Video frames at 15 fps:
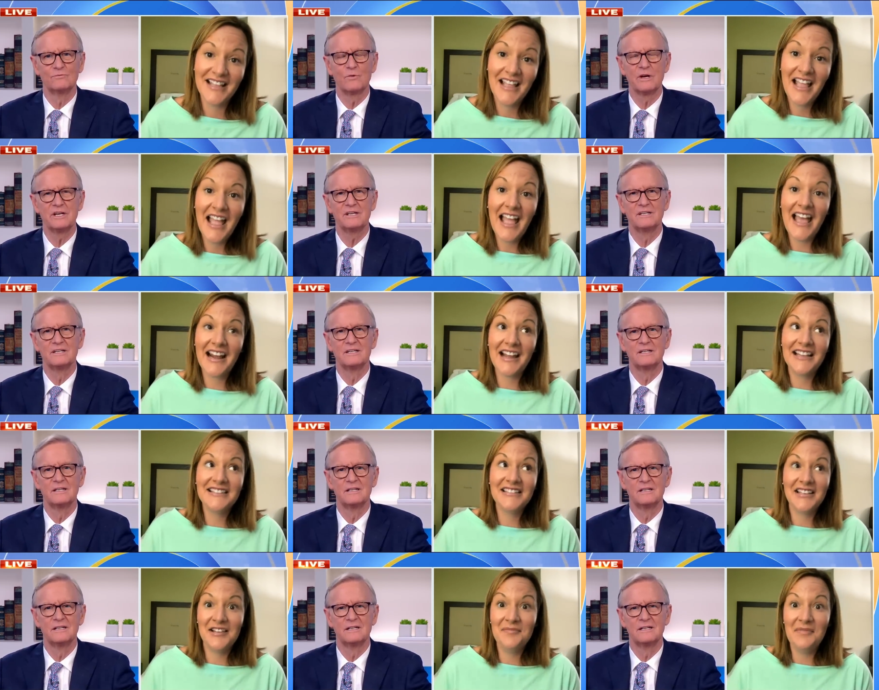Speaker 1: Right. And I
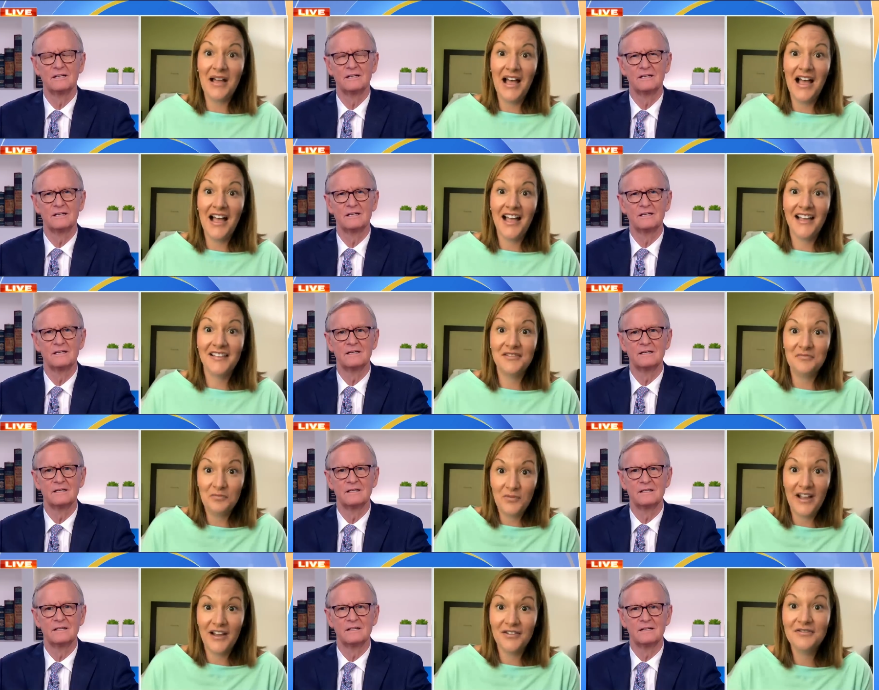tip on,
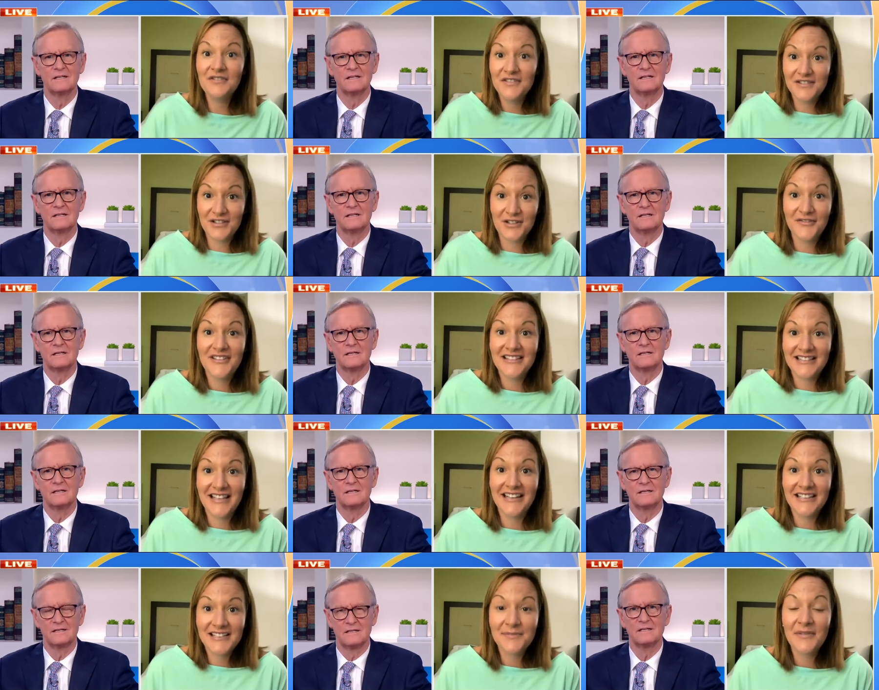well, service
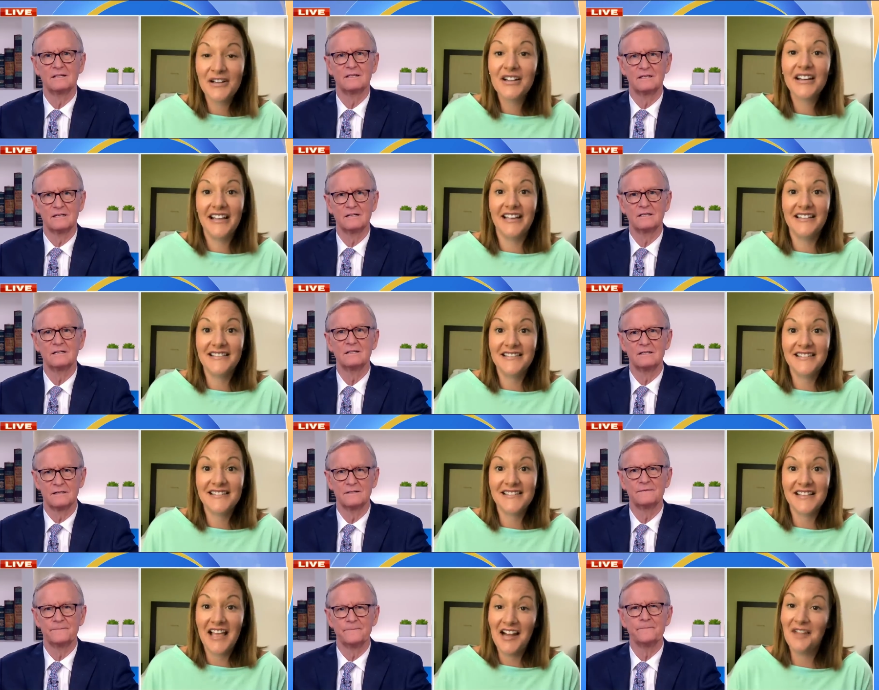and
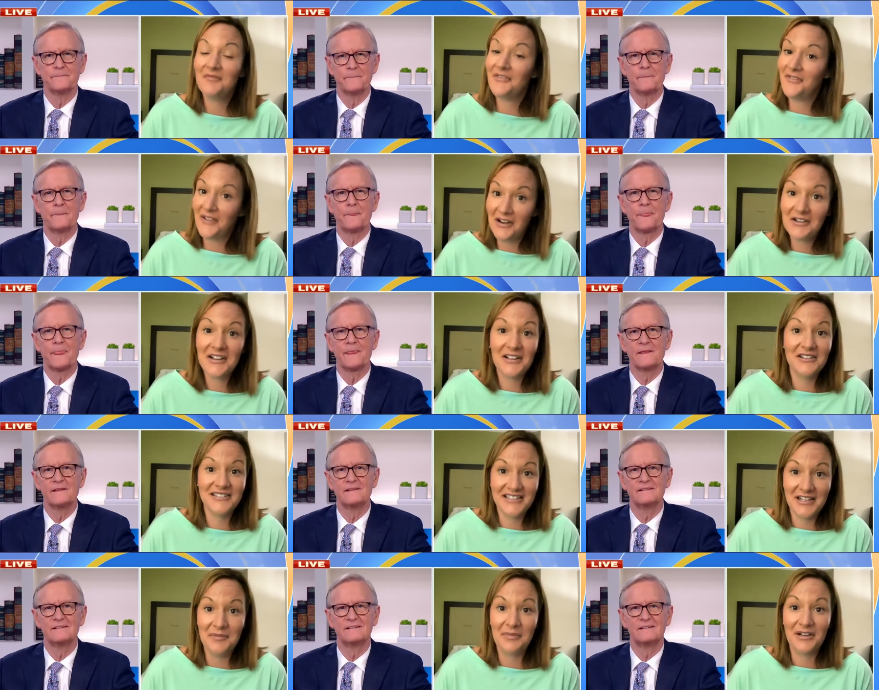experience. And I'm a very
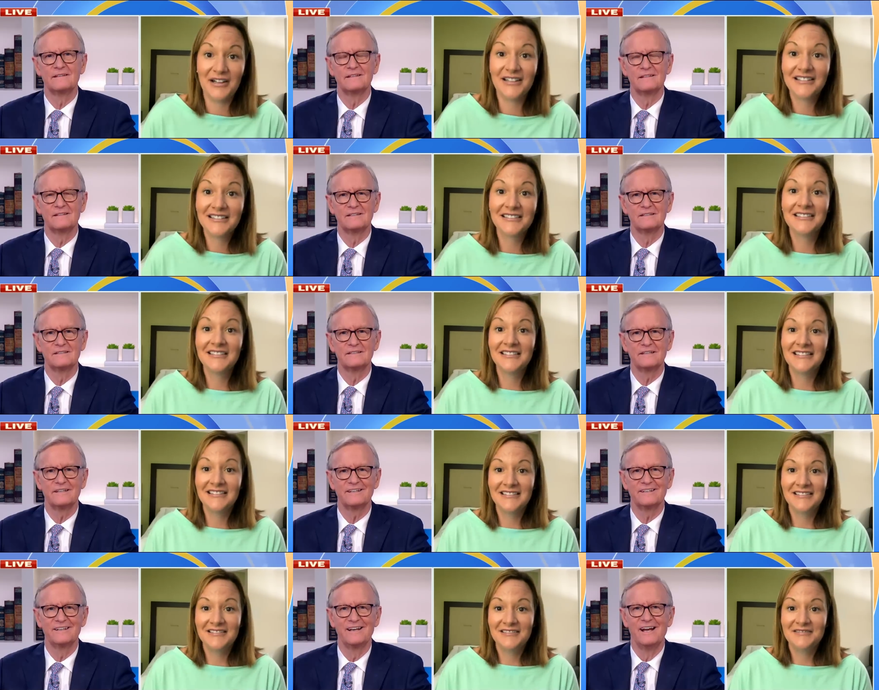good tipper.
Speaker 2: Yeah.
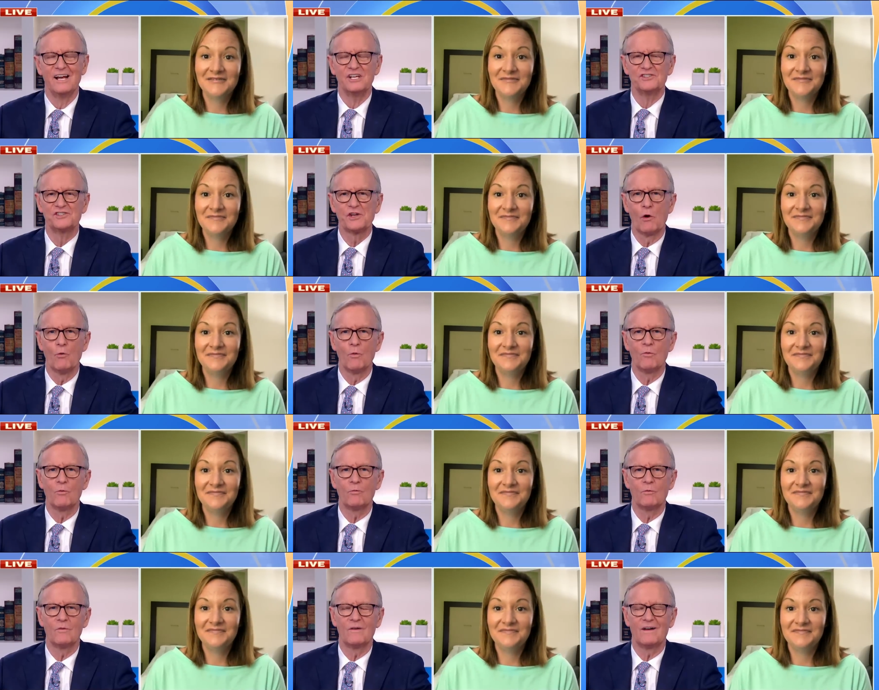So
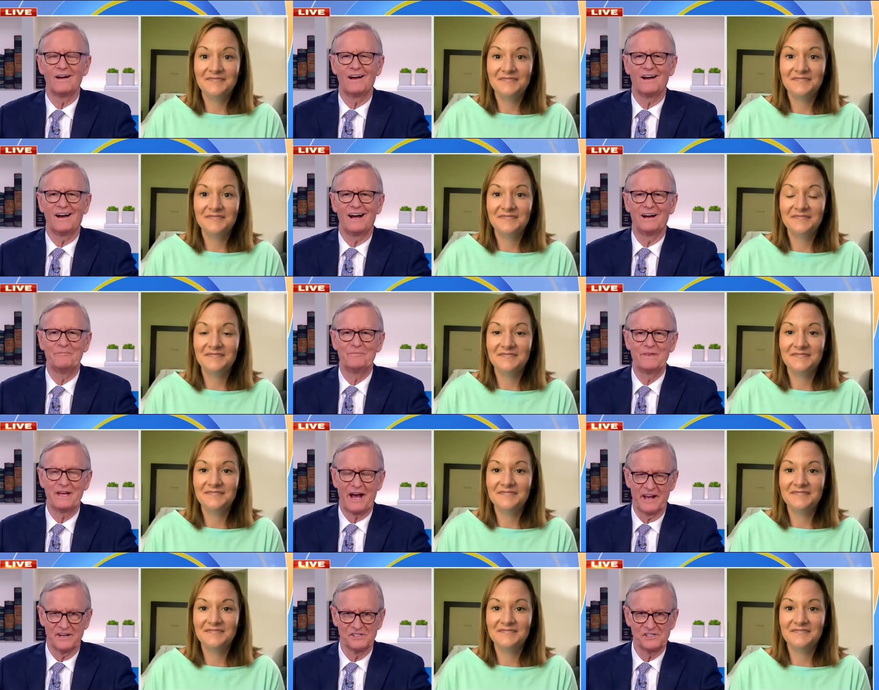uh, I
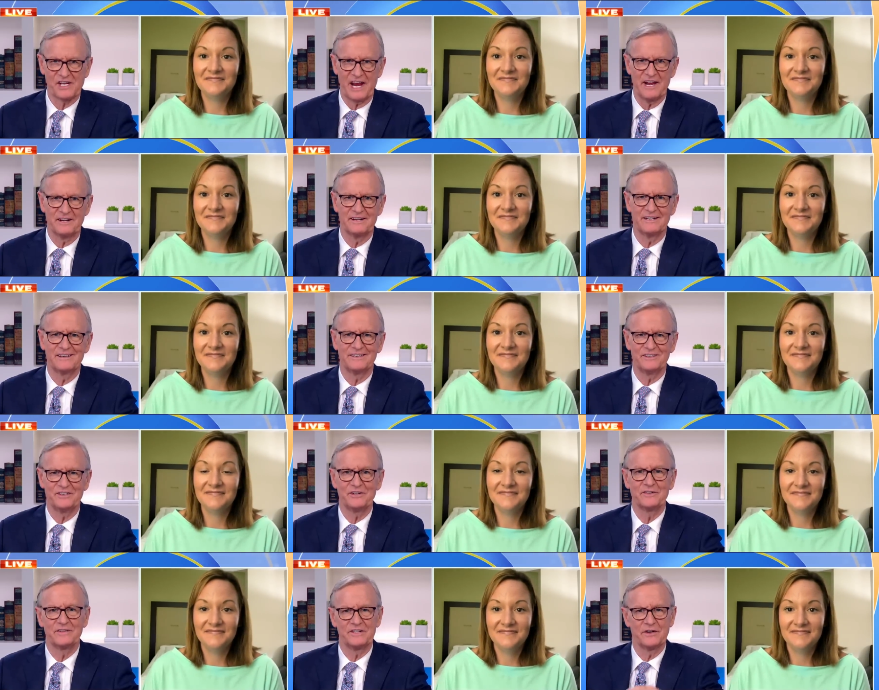understand
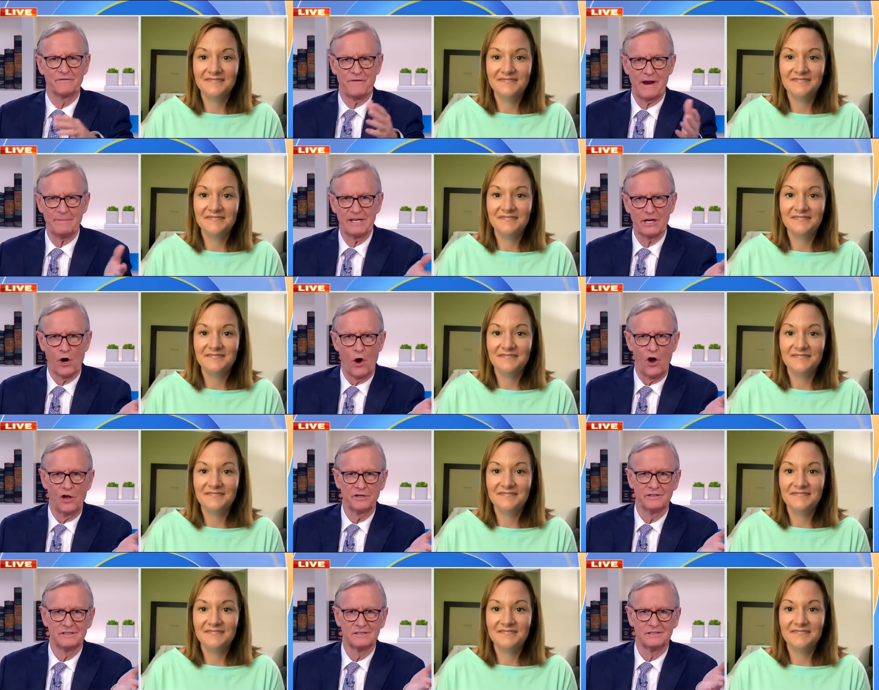you, your family called,
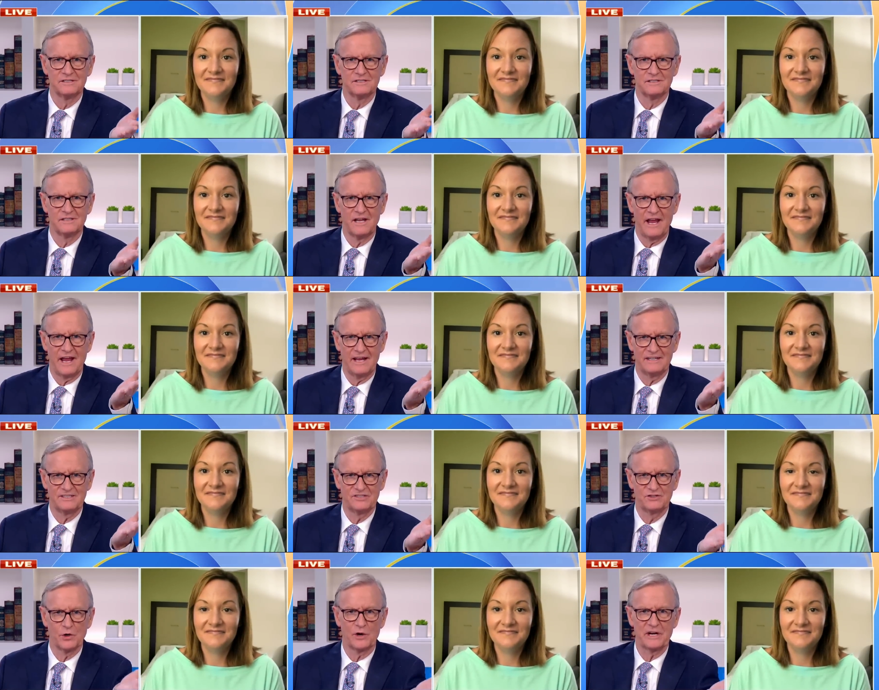uh,
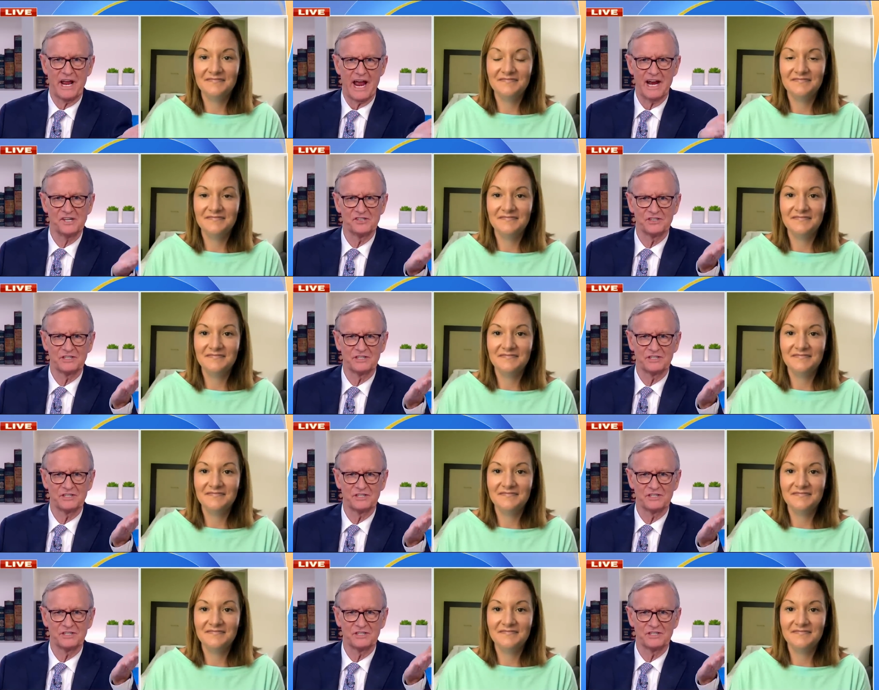DoorDash